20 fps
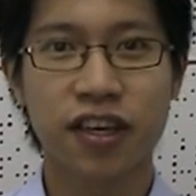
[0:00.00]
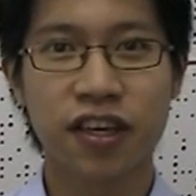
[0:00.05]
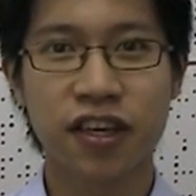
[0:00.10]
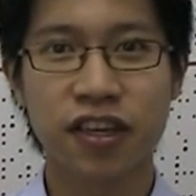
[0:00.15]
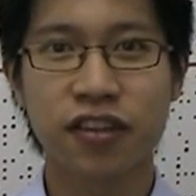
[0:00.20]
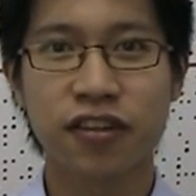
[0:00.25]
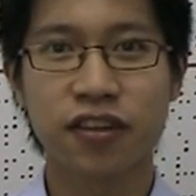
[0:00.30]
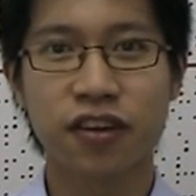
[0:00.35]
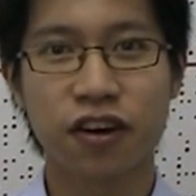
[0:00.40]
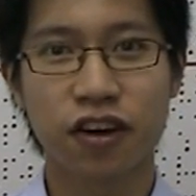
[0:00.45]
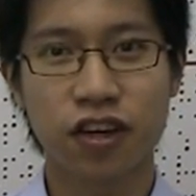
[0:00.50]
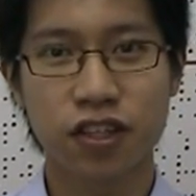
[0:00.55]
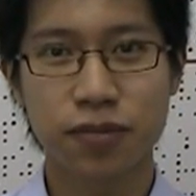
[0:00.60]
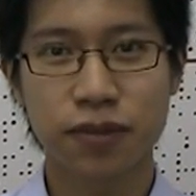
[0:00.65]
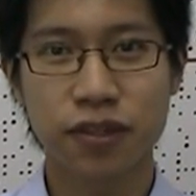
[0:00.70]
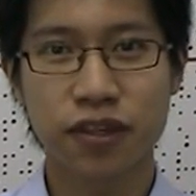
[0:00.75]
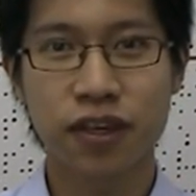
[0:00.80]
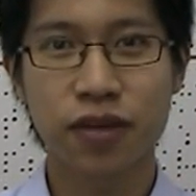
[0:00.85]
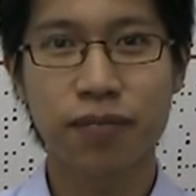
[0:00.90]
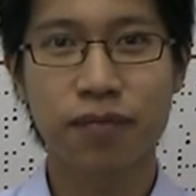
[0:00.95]
in the
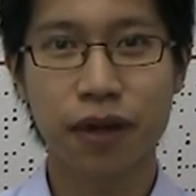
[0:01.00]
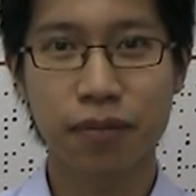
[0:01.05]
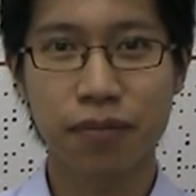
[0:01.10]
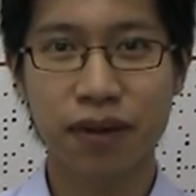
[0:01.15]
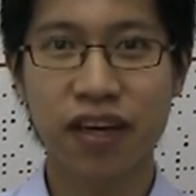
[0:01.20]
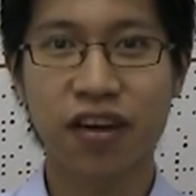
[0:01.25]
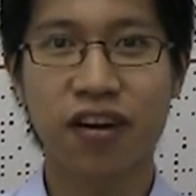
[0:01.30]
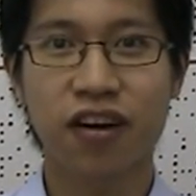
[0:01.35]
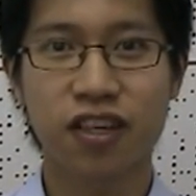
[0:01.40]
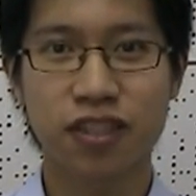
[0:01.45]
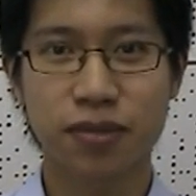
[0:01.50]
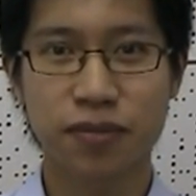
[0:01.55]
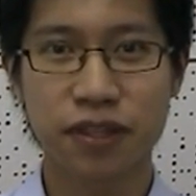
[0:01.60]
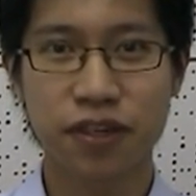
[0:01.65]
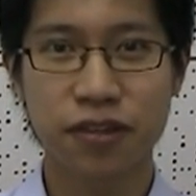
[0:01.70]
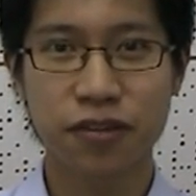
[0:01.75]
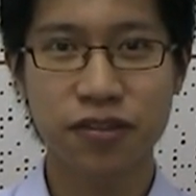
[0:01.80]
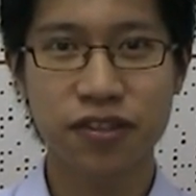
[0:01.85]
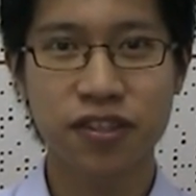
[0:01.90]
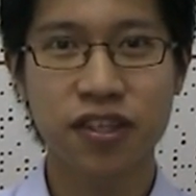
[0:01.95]
hospi- in public
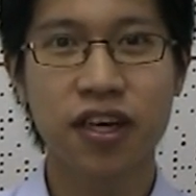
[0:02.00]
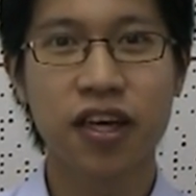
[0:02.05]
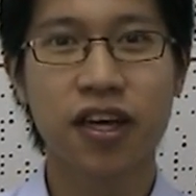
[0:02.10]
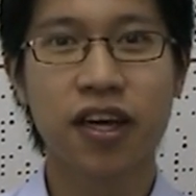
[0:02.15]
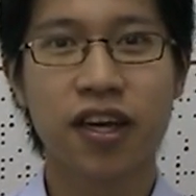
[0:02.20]
hospitals,